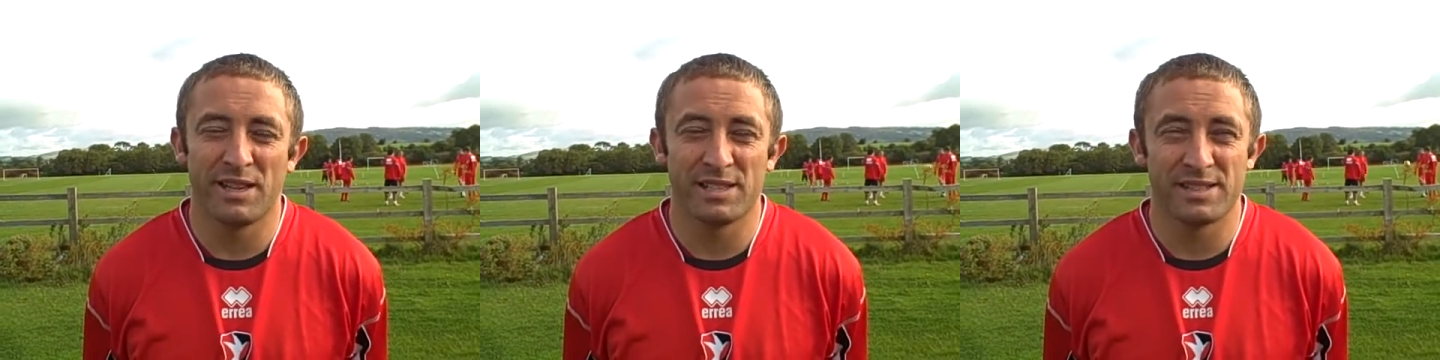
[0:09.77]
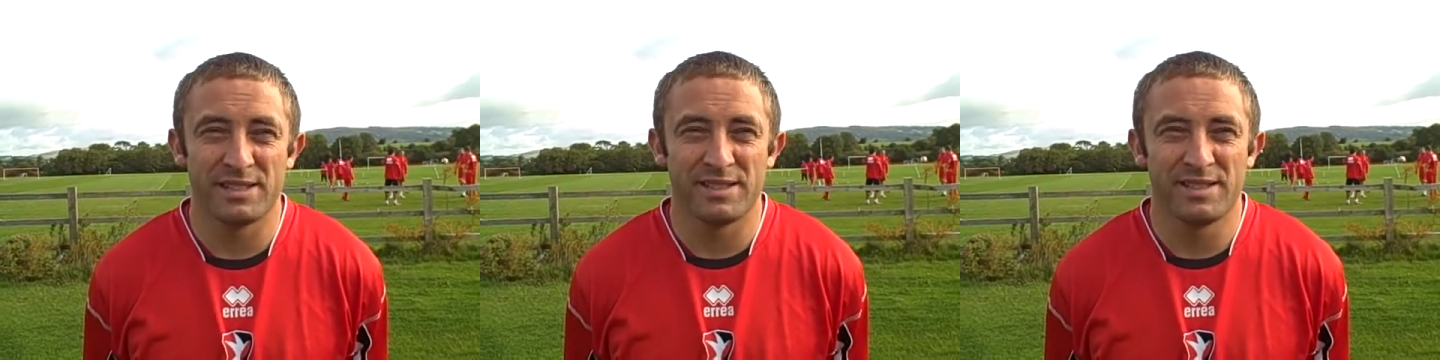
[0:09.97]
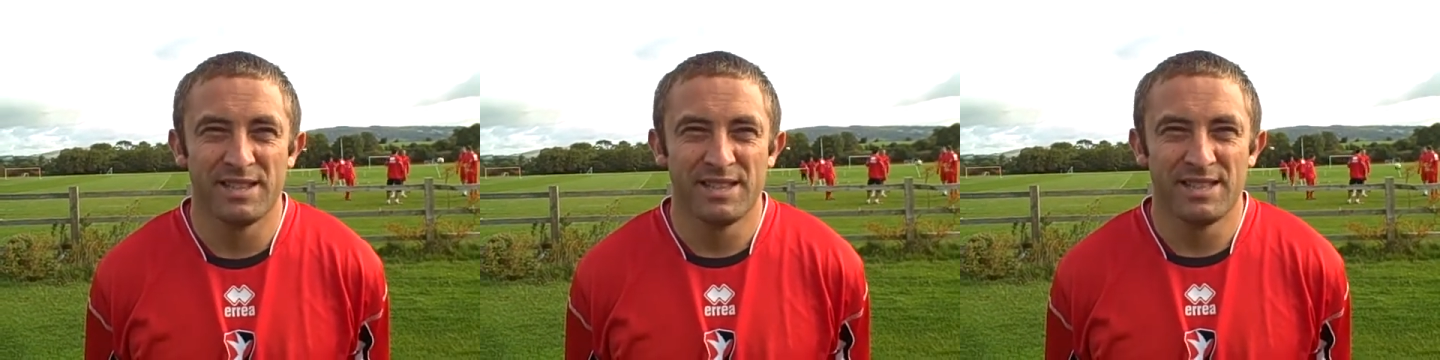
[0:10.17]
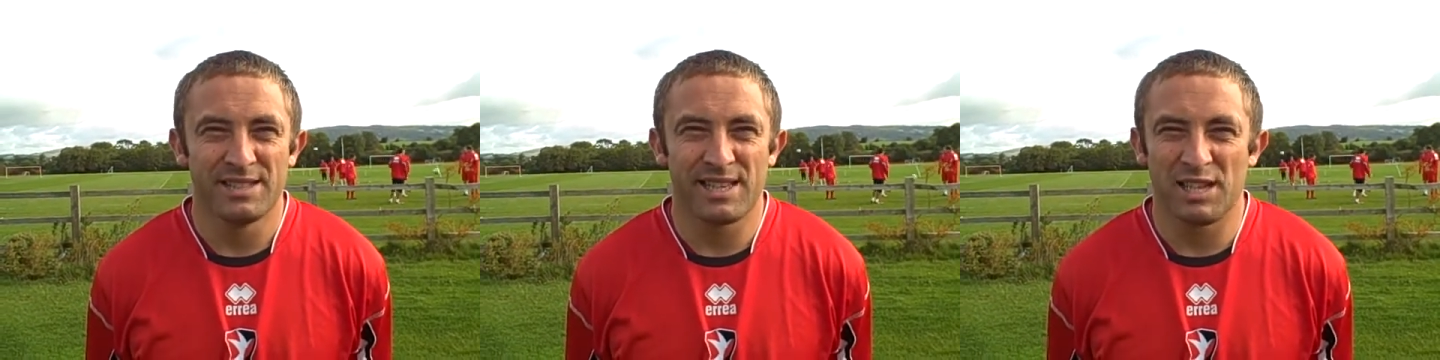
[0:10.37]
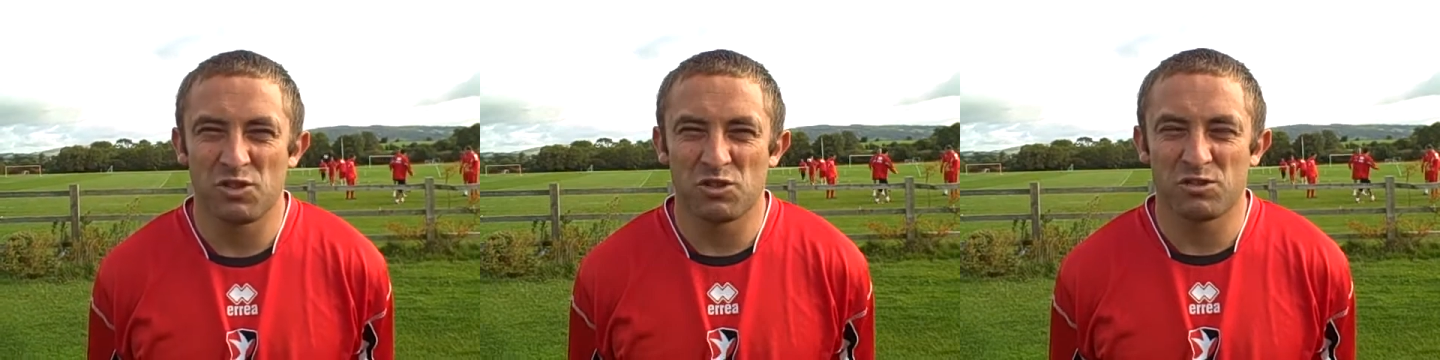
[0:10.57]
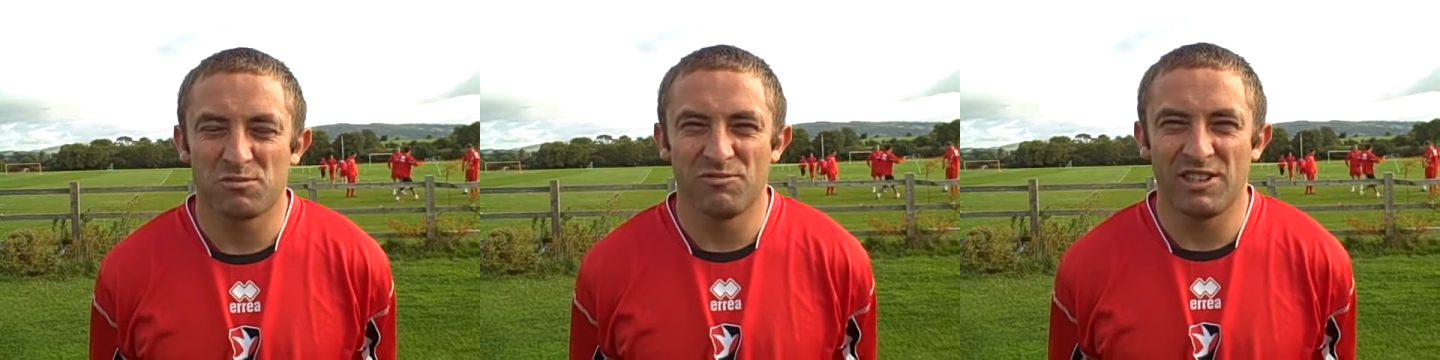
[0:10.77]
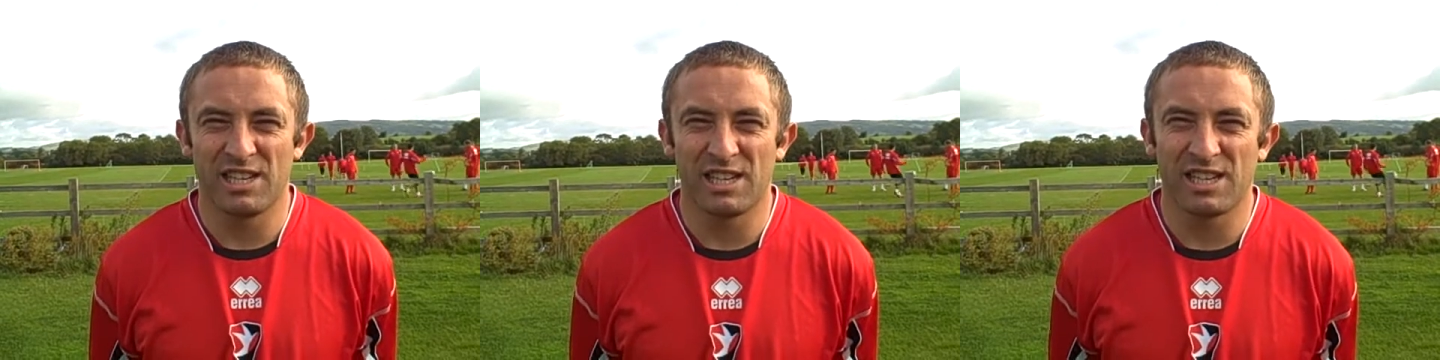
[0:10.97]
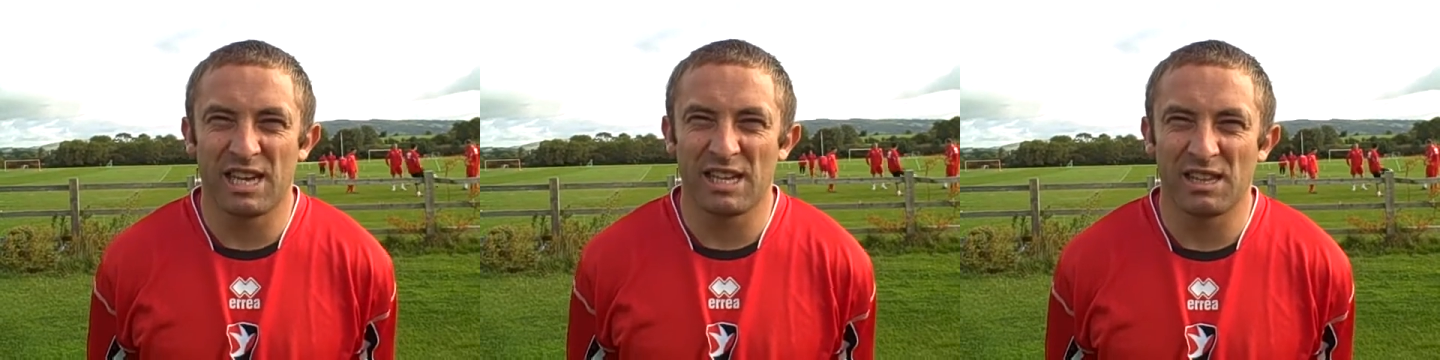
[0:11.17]
As in, they just
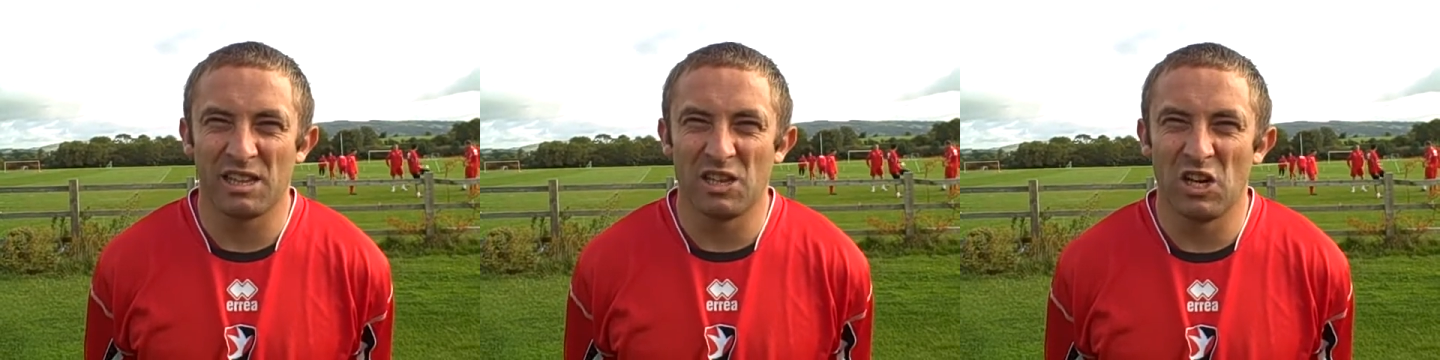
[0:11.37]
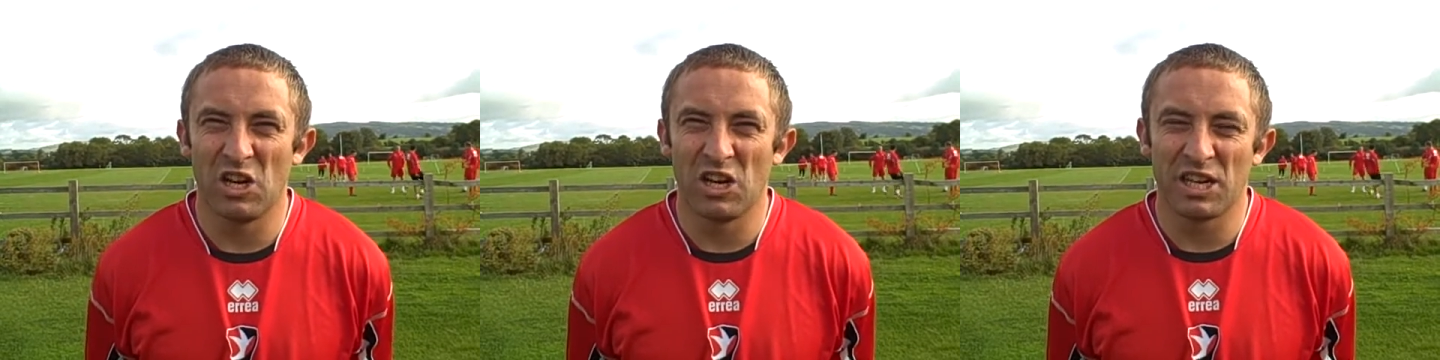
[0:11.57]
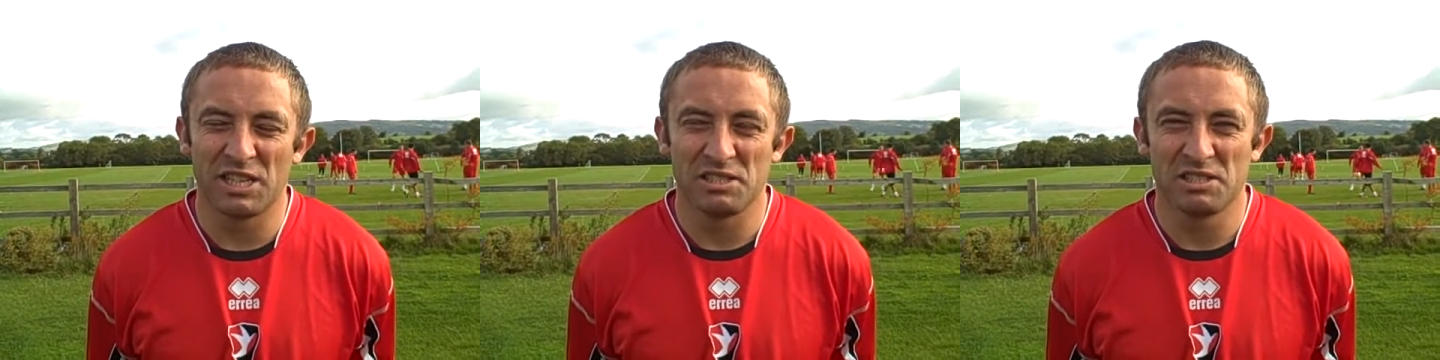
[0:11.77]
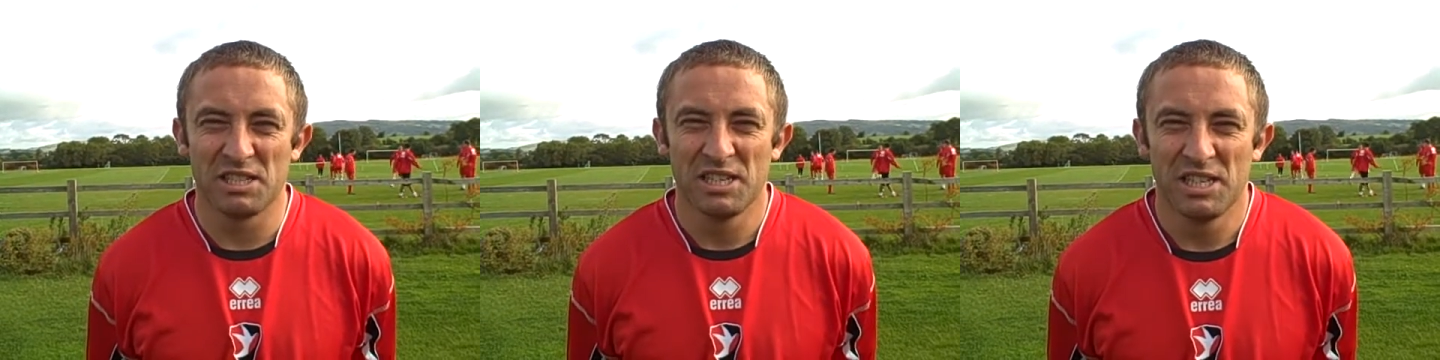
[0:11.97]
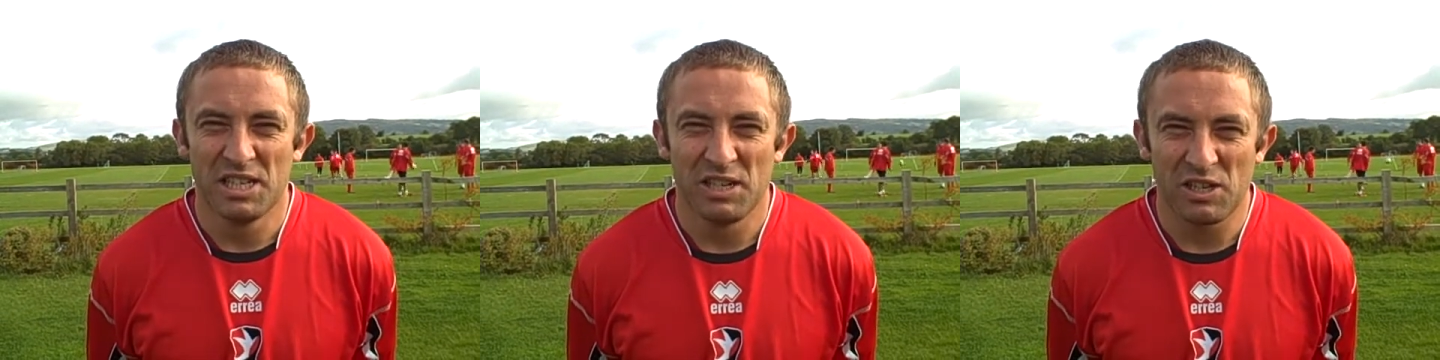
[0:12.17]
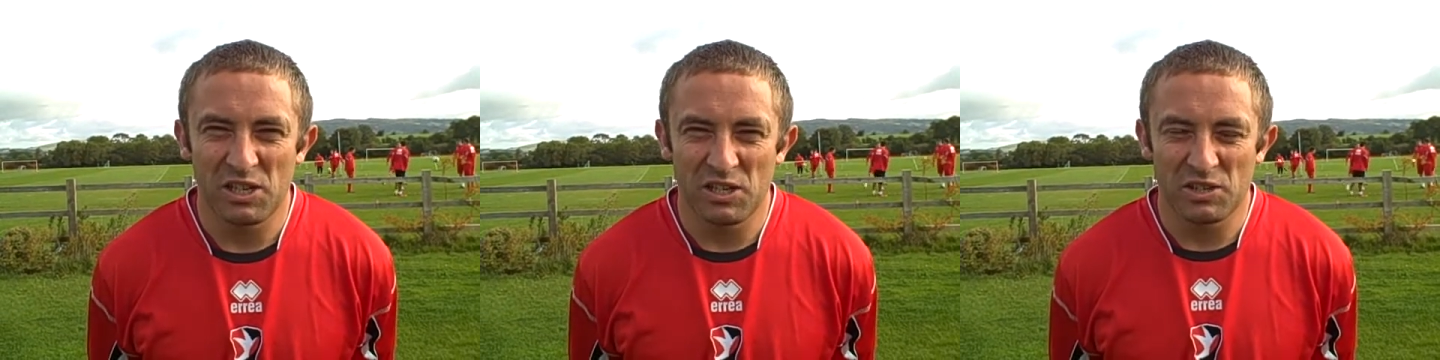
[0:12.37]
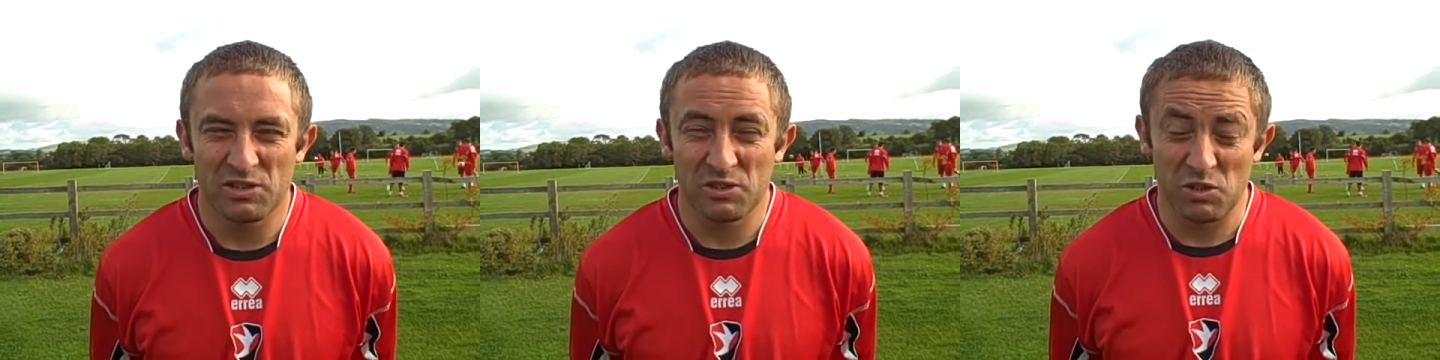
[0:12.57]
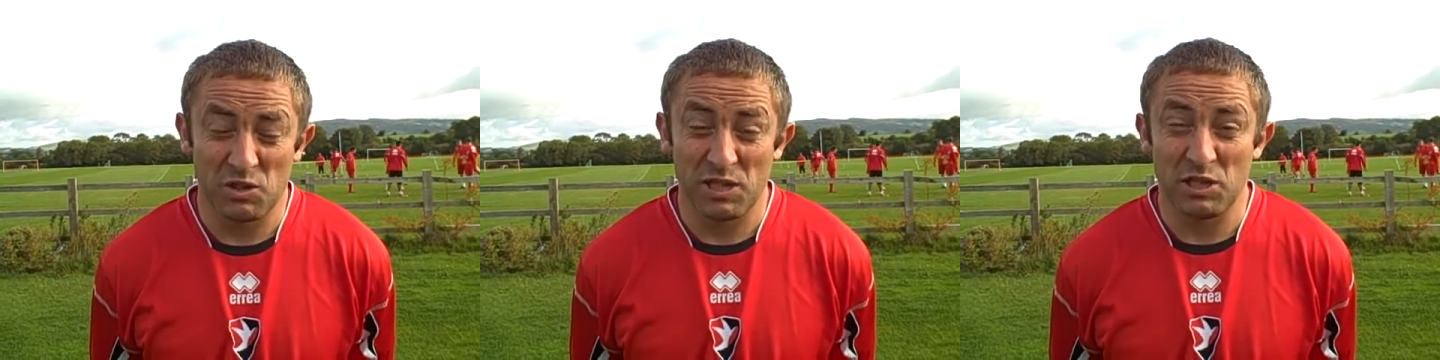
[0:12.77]
really kicked along and got
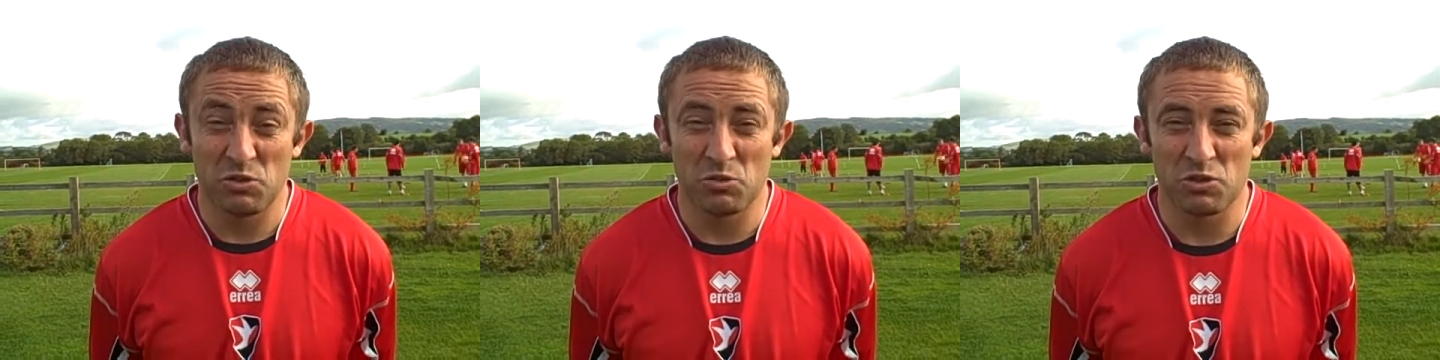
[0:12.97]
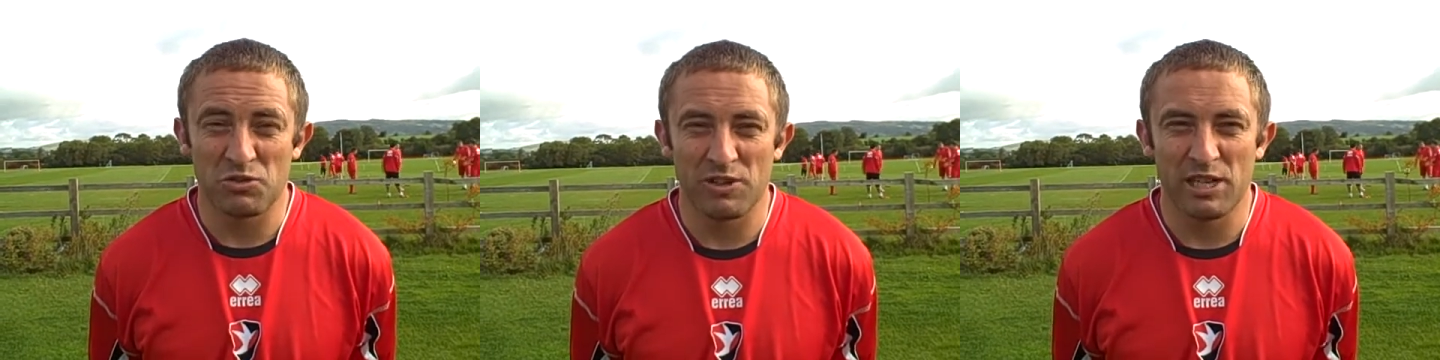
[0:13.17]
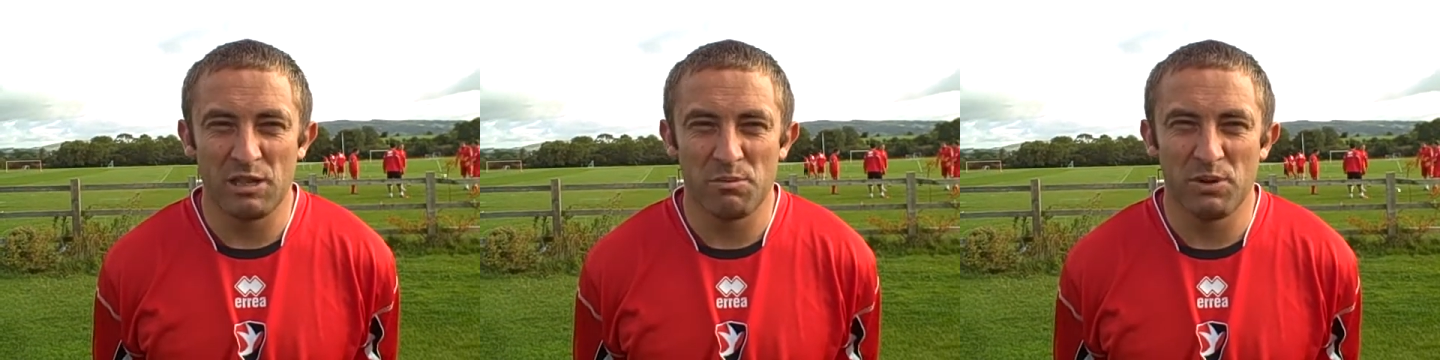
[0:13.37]
stuck into us really.